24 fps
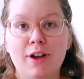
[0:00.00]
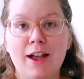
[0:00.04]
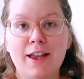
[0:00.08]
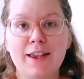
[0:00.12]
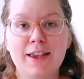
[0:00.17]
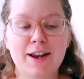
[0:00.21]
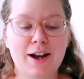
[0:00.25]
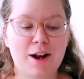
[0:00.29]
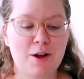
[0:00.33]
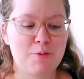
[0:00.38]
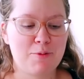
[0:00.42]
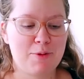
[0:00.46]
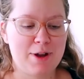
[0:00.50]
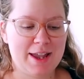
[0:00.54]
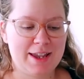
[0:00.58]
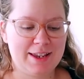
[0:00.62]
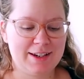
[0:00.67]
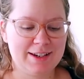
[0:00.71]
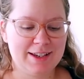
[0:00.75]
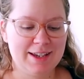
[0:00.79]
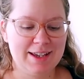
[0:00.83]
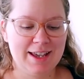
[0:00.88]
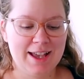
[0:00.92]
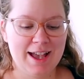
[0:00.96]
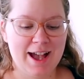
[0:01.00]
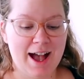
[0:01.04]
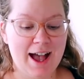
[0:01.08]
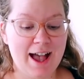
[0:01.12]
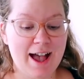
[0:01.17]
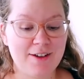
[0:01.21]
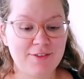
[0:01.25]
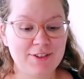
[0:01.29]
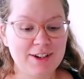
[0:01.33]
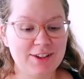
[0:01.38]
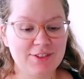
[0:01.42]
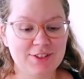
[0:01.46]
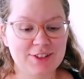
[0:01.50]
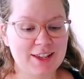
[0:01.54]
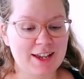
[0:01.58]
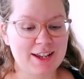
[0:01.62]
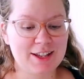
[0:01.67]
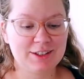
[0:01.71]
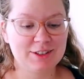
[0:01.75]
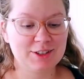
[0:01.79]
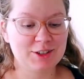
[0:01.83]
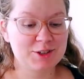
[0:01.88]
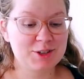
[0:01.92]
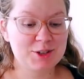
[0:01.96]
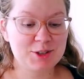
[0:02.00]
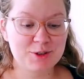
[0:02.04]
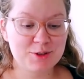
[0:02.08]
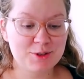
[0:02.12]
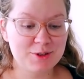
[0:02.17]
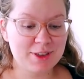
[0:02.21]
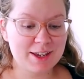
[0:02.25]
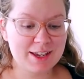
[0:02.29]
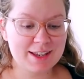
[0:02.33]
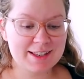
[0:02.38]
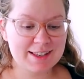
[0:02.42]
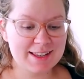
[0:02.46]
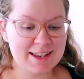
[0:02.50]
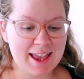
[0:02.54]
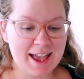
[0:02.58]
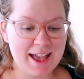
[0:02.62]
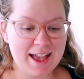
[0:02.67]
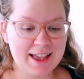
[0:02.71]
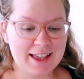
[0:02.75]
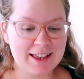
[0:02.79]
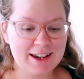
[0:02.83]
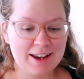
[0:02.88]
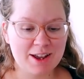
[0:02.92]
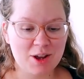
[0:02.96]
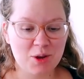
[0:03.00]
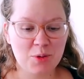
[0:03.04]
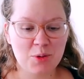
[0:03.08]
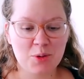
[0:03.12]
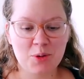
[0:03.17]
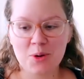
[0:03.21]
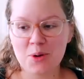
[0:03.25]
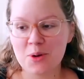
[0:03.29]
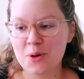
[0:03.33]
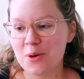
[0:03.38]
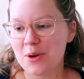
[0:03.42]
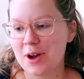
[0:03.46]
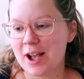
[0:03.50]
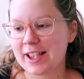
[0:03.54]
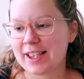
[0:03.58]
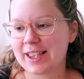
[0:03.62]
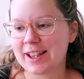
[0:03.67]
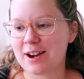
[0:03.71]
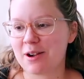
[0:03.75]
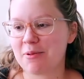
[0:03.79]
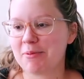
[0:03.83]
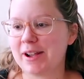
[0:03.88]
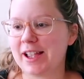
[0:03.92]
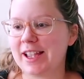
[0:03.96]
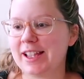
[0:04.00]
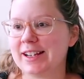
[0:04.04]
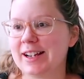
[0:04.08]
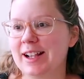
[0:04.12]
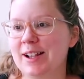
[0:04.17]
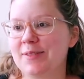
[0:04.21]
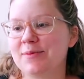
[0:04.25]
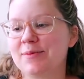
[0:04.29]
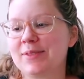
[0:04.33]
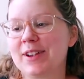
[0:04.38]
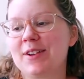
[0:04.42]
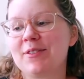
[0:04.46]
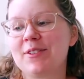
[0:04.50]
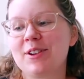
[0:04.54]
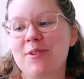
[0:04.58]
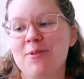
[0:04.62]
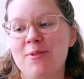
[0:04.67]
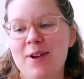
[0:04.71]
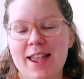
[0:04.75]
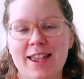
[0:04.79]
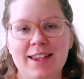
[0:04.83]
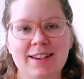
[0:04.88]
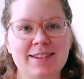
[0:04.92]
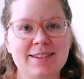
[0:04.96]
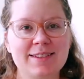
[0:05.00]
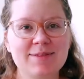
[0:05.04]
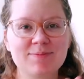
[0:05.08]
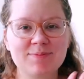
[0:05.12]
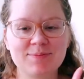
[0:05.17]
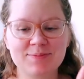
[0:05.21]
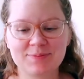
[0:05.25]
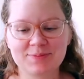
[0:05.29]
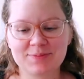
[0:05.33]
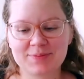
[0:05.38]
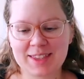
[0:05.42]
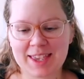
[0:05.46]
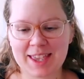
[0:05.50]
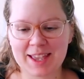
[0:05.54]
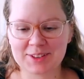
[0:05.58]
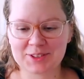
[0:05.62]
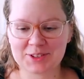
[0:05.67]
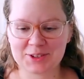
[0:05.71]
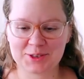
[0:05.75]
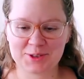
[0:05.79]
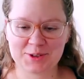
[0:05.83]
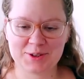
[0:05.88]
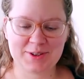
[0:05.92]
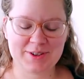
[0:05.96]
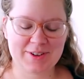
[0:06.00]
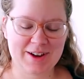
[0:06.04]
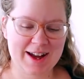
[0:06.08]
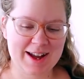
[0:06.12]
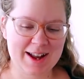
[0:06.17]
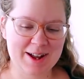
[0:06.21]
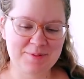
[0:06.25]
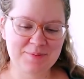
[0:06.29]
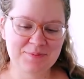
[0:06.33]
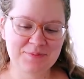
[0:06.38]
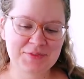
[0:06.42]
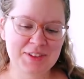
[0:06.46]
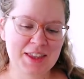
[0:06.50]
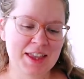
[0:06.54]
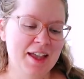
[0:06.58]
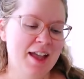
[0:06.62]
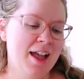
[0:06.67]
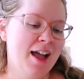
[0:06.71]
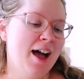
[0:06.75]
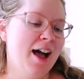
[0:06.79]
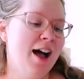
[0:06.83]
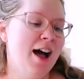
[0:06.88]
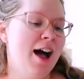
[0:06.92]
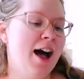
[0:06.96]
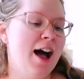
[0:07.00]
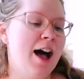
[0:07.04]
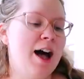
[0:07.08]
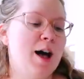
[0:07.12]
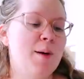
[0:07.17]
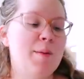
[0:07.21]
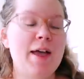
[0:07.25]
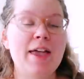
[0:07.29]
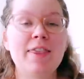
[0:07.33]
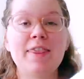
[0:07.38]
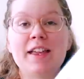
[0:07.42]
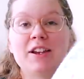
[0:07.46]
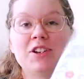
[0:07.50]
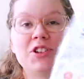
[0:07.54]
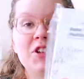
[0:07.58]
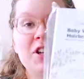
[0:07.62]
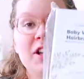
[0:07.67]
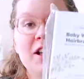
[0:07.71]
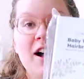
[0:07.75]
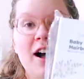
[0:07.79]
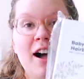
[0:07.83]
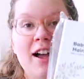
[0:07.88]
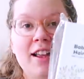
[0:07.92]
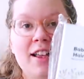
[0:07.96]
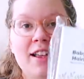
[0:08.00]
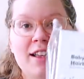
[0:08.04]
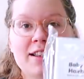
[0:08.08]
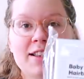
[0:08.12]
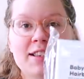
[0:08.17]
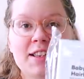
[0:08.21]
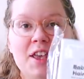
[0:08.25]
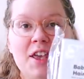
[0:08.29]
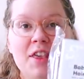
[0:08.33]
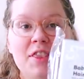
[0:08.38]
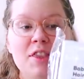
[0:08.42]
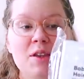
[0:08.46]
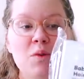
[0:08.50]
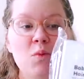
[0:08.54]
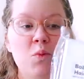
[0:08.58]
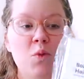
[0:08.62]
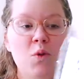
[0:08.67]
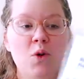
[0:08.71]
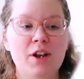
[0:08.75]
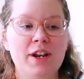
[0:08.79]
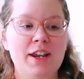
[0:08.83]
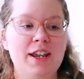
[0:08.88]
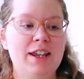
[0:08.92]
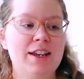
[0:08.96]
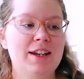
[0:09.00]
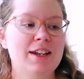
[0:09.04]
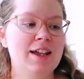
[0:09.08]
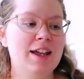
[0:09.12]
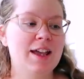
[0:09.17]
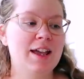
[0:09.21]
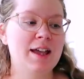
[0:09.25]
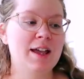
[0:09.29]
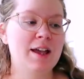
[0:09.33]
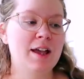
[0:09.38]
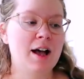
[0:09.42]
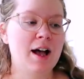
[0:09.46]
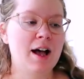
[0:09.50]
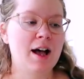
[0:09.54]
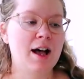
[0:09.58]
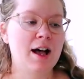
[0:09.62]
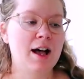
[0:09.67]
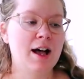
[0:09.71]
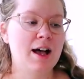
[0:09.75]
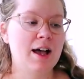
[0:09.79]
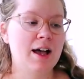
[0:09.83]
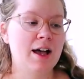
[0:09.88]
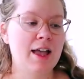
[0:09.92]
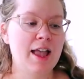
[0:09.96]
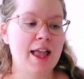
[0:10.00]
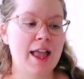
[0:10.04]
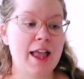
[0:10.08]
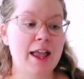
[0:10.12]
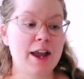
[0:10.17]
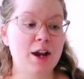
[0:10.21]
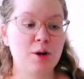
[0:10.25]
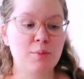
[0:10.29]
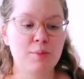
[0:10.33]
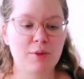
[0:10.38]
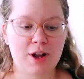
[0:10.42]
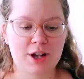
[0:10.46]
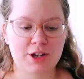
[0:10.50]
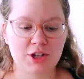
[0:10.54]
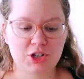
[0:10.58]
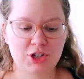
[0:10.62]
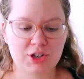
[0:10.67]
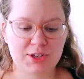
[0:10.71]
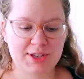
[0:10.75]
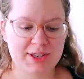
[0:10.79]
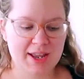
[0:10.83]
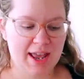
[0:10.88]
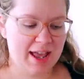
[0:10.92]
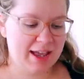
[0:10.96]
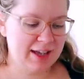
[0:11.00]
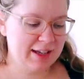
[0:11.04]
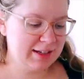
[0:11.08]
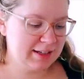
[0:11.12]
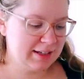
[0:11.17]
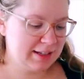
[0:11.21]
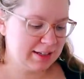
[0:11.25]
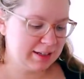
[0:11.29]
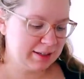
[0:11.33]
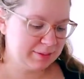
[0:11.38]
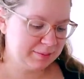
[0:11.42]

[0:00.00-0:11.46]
I cannot wait. I haven't even like looked through this yet. Ooh, I cannot wait, um, but I'm gonna wait. Can't look through it right now. Um, and then she got us the wooden uh, hairbrush set.